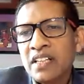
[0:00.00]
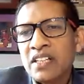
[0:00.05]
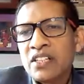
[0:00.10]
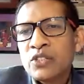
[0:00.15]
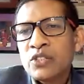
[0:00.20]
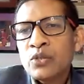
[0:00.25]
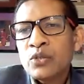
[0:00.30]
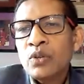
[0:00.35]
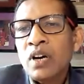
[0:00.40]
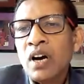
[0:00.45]

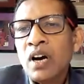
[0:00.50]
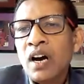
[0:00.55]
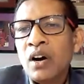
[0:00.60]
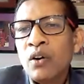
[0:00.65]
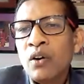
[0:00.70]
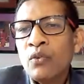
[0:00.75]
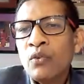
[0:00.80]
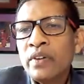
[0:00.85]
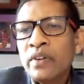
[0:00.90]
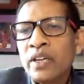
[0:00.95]
So
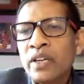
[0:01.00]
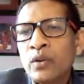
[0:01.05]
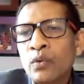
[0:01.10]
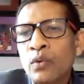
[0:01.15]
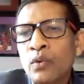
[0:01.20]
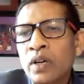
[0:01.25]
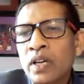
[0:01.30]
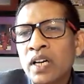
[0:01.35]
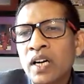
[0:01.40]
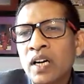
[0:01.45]
how we
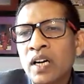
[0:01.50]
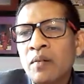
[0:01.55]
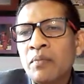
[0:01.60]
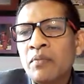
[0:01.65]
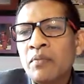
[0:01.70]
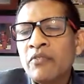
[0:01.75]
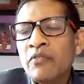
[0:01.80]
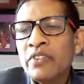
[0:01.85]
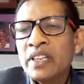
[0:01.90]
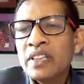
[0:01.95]

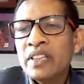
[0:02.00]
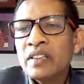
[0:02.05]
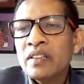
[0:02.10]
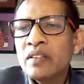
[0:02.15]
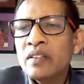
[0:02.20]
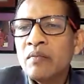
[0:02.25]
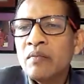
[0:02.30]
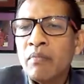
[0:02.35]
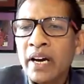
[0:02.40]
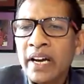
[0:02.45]
overcome with
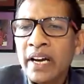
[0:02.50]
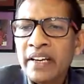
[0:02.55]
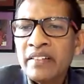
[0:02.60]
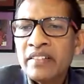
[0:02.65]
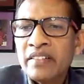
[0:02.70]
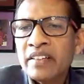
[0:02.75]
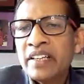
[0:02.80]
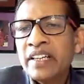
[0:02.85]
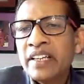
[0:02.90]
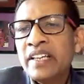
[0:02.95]

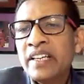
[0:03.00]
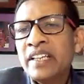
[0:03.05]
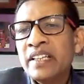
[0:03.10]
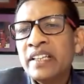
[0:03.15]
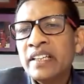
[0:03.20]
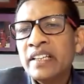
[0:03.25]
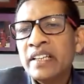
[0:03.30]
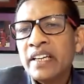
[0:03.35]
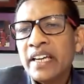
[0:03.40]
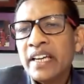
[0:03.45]
mind
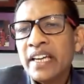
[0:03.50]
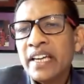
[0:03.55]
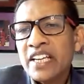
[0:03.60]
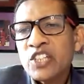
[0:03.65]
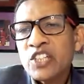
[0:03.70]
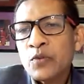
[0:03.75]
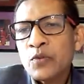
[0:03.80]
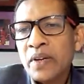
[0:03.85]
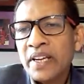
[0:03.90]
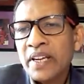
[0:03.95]
training?
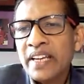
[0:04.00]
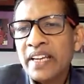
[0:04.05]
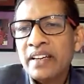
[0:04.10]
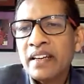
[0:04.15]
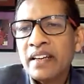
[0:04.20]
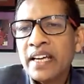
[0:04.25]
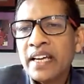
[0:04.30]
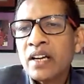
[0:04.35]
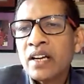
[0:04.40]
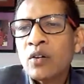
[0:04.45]

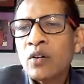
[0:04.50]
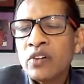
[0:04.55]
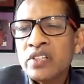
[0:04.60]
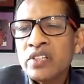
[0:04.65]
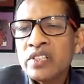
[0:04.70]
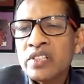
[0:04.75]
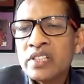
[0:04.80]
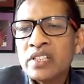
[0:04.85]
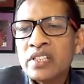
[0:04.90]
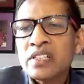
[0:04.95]
Explain like
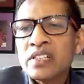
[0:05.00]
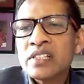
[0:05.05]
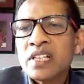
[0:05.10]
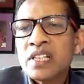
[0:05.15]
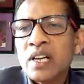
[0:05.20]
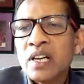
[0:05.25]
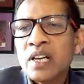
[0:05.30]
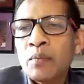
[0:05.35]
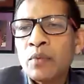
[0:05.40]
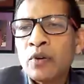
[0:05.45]
conscious,
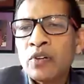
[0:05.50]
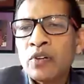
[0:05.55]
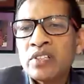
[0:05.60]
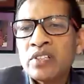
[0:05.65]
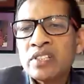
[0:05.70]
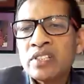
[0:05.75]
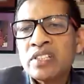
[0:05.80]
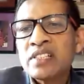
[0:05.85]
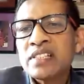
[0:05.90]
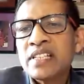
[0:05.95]

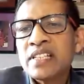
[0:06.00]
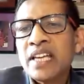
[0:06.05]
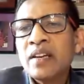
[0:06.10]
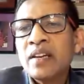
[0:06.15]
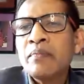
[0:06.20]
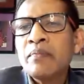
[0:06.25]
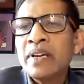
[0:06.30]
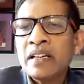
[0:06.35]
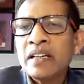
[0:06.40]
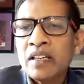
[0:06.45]
subconscious,
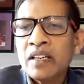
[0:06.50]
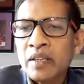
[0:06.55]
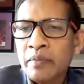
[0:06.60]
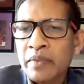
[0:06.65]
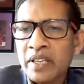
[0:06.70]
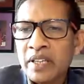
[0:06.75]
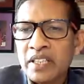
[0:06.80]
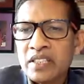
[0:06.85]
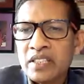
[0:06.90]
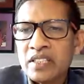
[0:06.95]
and mental
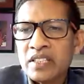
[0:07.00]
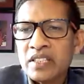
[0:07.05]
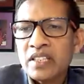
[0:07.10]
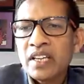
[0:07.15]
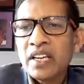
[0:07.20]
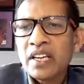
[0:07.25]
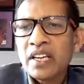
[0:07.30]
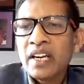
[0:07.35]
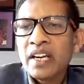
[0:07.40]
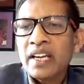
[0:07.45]
image.
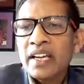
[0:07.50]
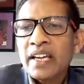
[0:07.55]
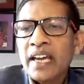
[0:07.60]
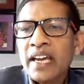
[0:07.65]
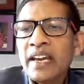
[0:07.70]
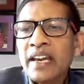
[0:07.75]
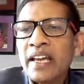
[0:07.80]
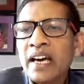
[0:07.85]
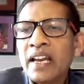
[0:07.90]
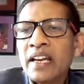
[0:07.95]

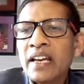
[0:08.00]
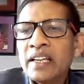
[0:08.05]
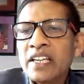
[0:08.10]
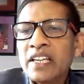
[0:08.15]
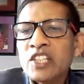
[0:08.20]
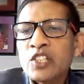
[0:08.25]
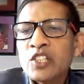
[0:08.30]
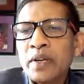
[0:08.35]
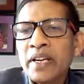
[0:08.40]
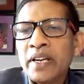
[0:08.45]
Can Alec
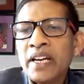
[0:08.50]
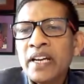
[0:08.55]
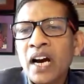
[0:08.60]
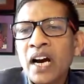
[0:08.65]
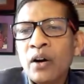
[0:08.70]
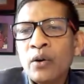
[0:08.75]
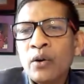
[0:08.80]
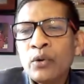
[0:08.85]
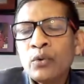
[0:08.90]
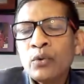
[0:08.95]
explain
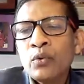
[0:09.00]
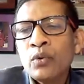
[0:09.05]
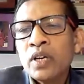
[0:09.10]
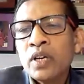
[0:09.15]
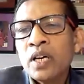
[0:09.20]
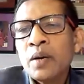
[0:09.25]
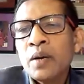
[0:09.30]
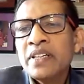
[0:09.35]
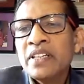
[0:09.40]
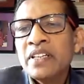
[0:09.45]
how to
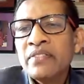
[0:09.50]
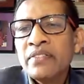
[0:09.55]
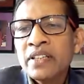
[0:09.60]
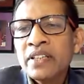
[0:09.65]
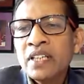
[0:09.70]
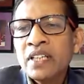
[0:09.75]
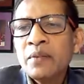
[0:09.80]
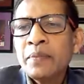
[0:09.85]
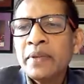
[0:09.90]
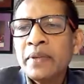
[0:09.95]
overcome
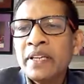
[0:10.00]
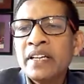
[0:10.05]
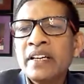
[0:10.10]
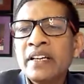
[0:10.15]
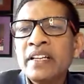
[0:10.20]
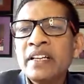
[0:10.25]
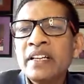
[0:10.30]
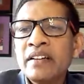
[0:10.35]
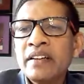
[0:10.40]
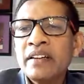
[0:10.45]
difficult period
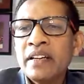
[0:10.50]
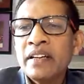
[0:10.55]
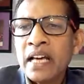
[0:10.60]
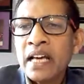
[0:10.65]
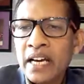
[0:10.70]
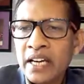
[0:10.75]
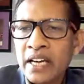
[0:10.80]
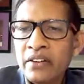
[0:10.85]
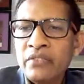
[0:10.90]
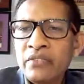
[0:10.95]
in
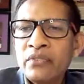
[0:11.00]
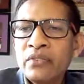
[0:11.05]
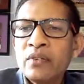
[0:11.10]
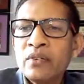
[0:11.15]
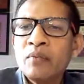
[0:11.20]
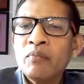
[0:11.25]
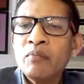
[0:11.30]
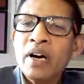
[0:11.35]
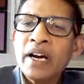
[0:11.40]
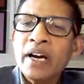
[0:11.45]
life
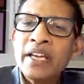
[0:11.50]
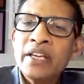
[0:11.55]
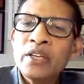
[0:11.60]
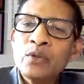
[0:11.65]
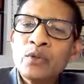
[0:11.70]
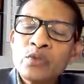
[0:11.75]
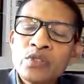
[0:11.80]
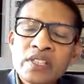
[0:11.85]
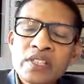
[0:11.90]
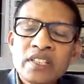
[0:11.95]
by
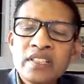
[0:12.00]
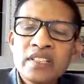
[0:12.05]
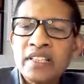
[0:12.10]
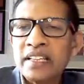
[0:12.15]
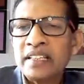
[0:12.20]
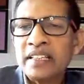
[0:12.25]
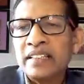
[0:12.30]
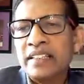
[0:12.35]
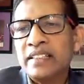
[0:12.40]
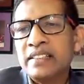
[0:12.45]
using
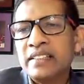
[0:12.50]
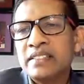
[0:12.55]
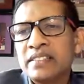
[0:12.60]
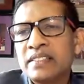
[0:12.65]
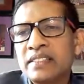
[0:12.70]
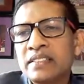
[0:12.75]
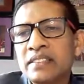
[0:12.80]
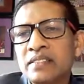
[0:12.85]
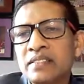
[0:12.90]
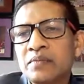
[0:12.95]

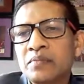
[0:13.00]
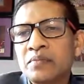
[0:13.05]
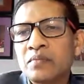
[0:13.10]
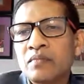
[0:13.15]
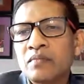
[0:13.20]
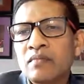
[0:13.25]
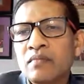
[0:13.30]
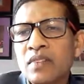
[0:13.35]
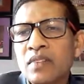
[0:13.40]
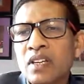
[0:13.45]
techniques?
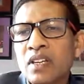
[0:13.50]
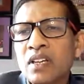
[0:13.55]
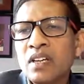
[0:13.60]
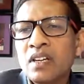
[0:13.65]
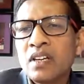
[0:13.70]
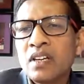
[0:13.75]
Hmm.